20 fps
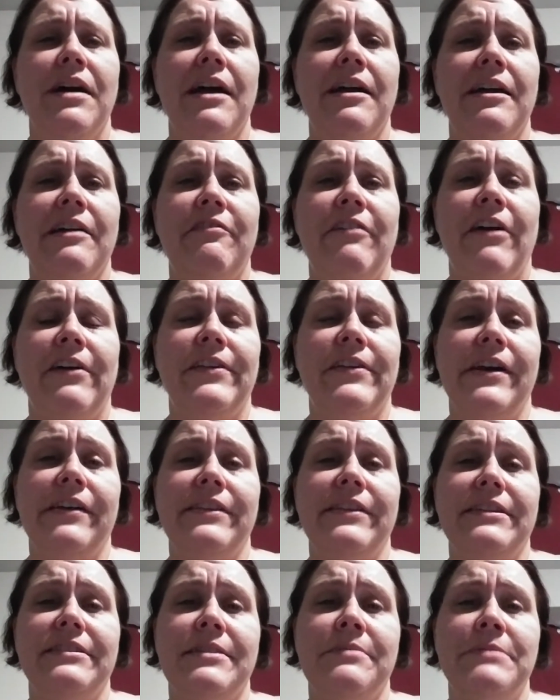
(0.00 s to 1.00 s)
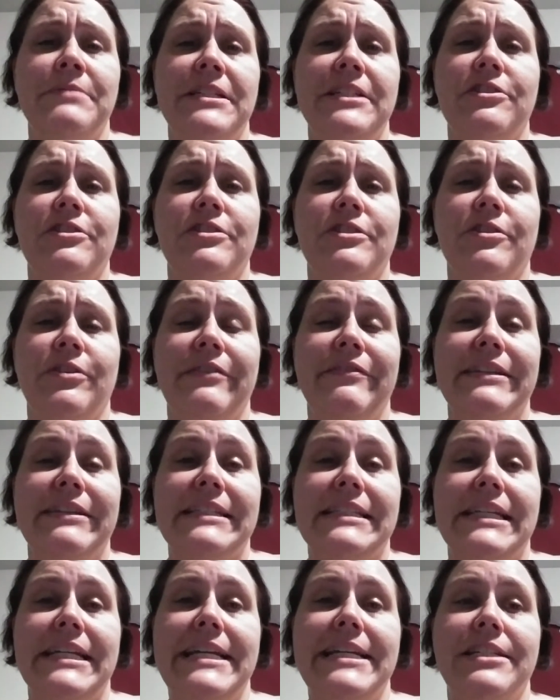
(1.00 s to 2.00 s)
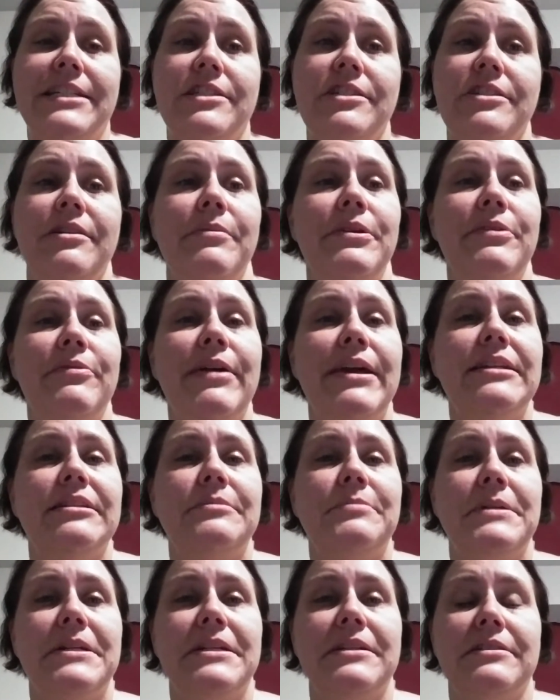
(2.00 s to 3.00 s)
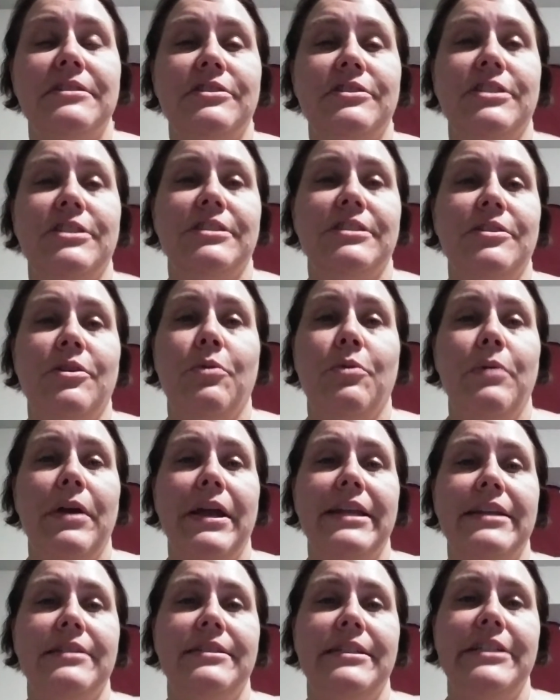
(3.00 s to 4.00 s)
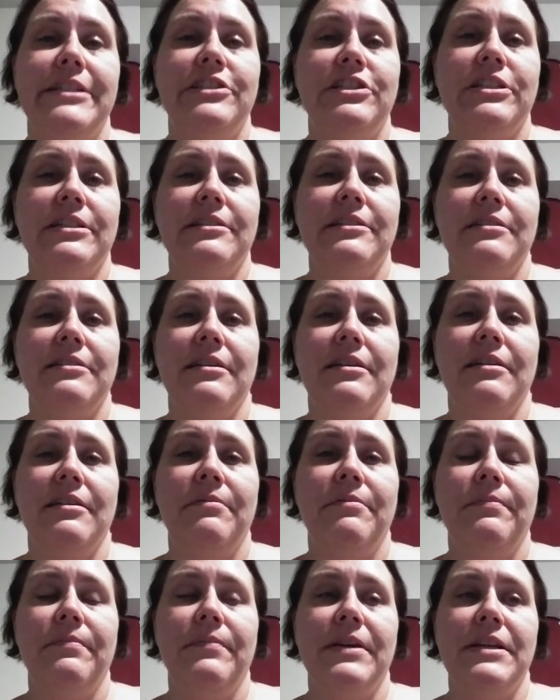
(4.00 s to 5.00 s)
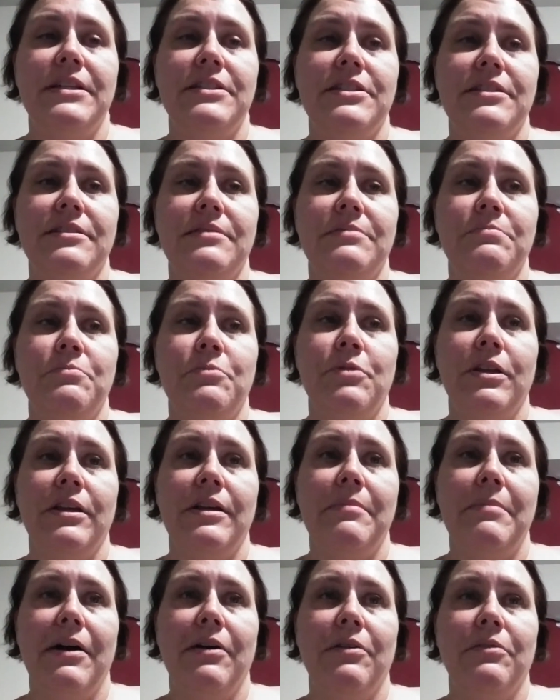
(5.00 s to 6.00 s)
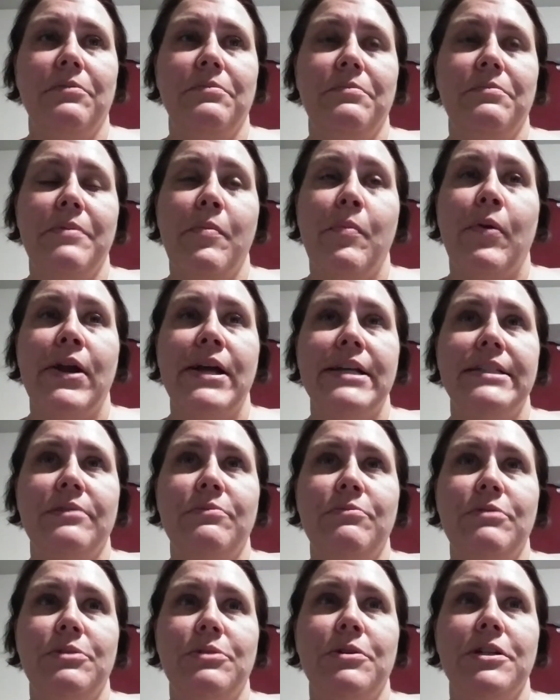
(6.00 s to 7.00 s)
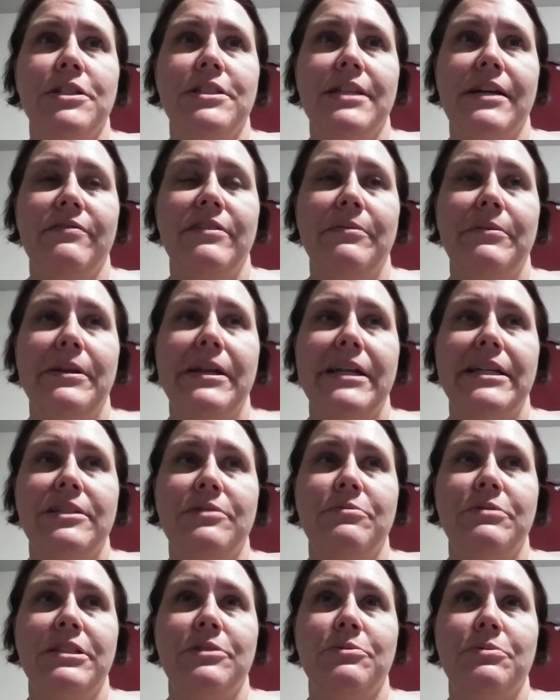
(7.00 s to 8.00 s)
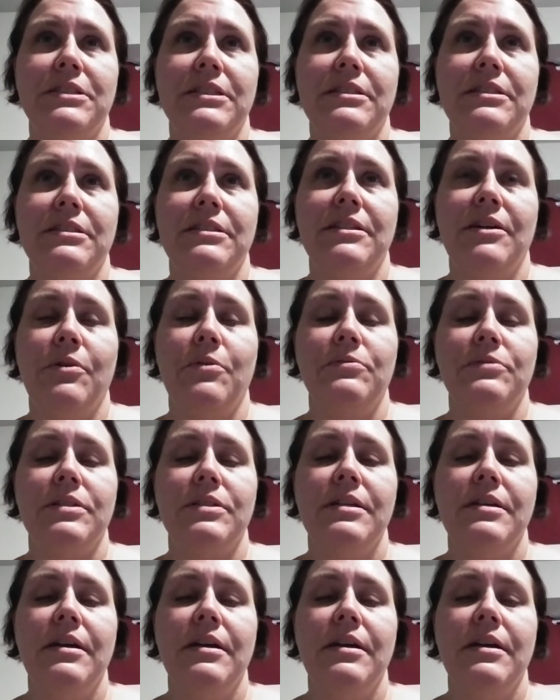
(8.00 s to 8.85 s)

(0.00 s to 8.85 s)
I found out that some teachers don't even teach WH because there's just no way to teach it. It's just really about memorizing which words have WH and which ones don't.